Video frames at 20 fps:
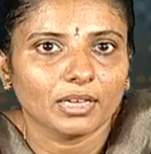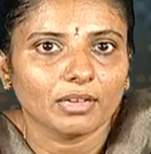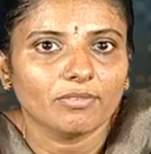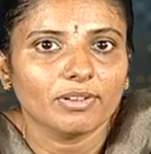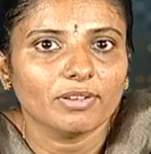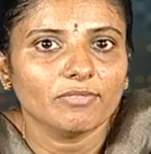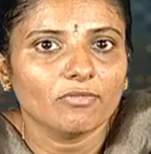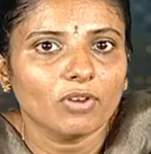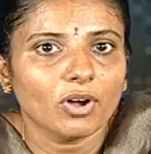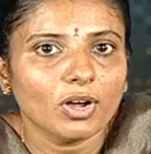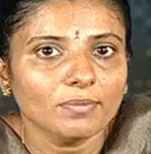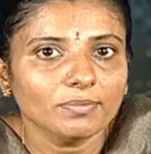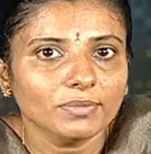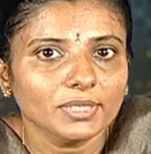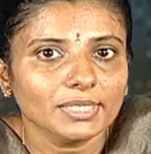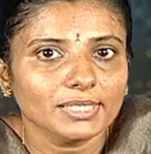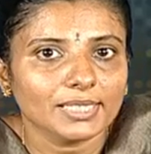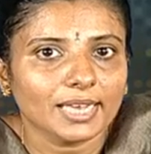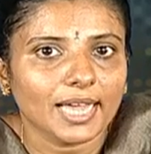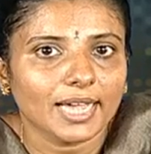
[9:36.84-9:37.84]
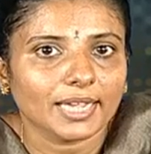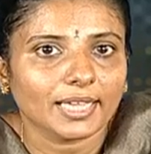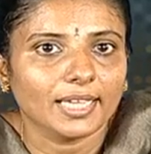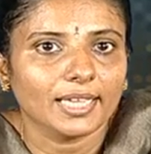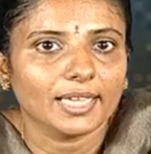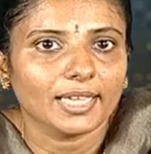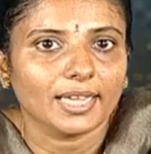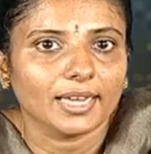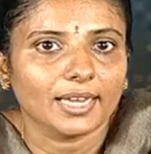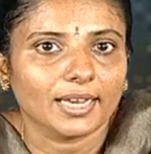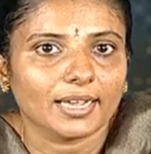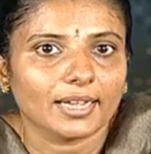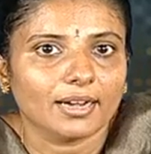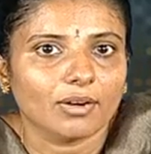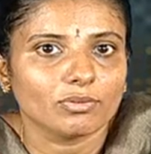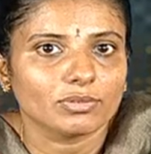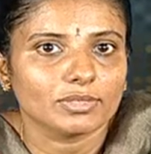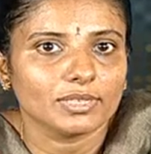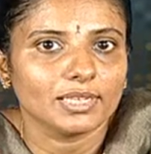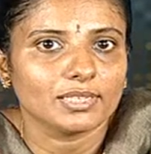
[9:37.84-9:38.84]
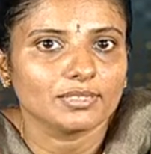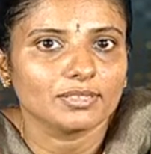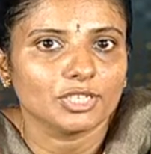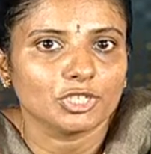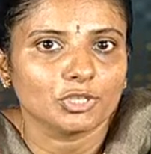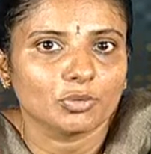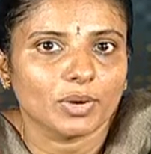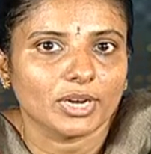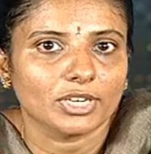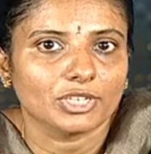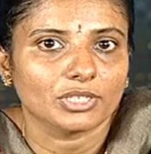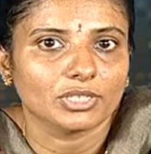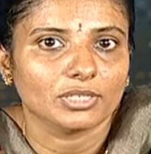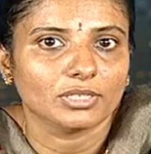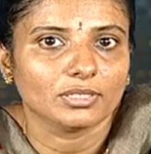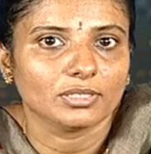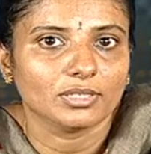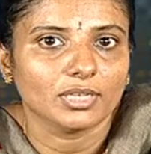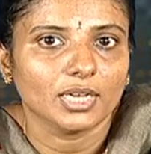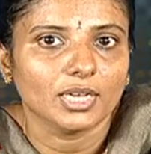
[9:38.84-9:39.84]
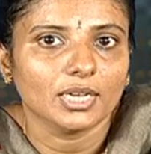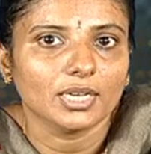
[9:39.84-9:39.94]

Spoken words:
When warmth is lacking in a counseling situation,